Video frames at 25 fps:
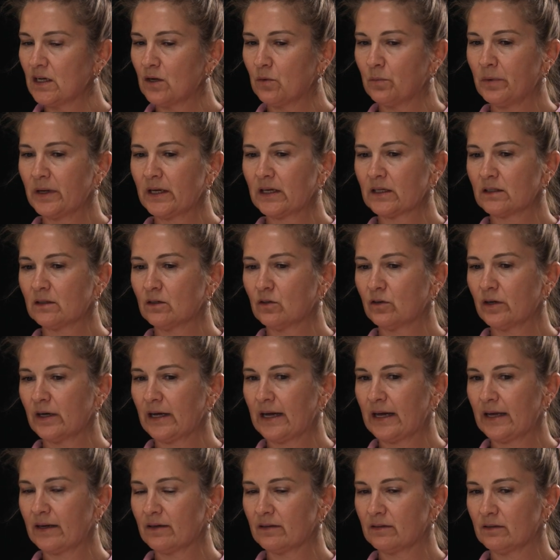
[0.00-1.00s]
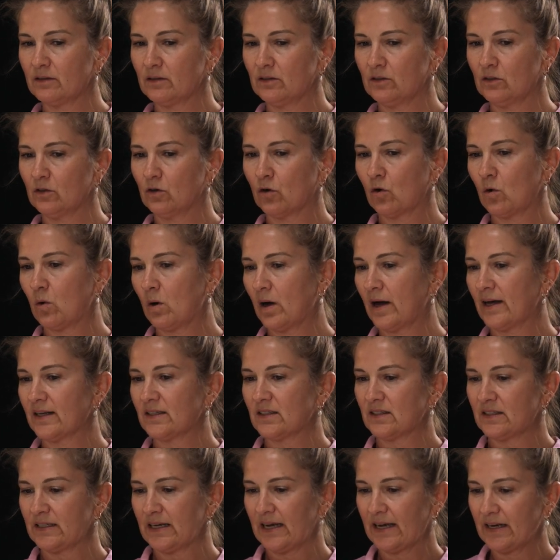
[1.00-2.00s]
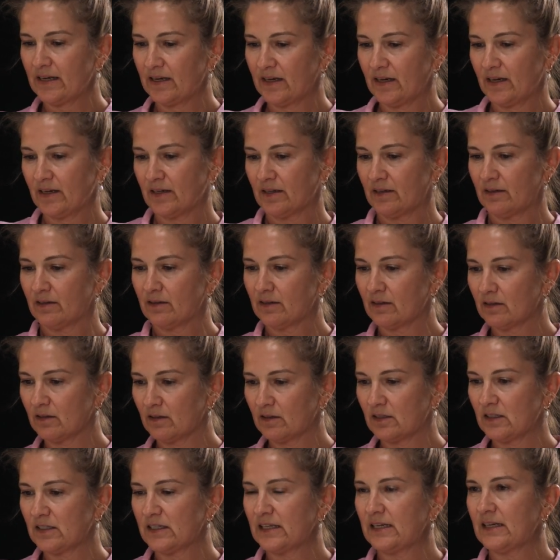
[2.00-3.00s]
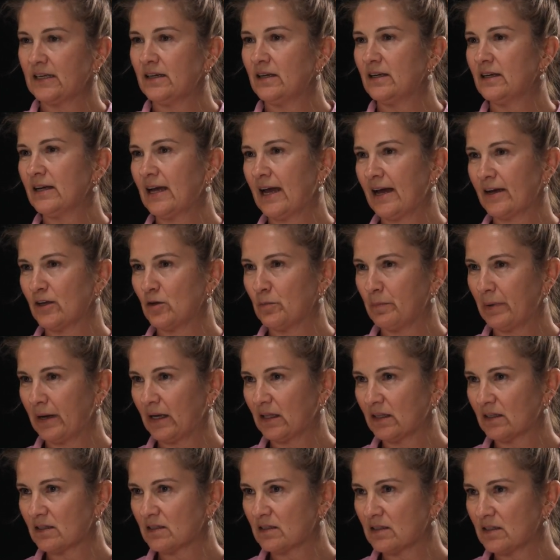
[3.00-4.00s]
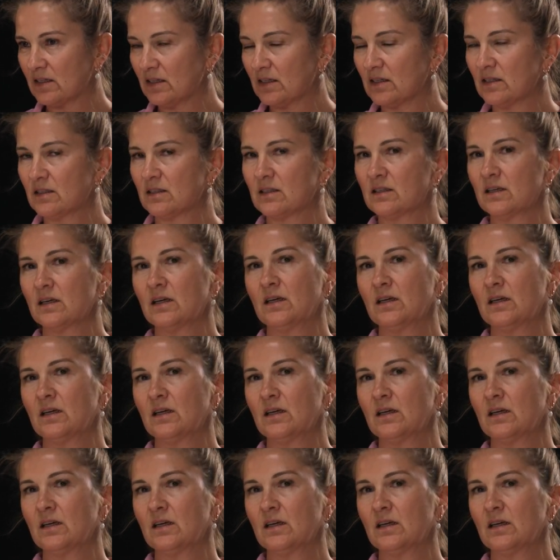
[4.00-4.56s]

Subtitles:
We can look at your quiet standing and see how your balance is.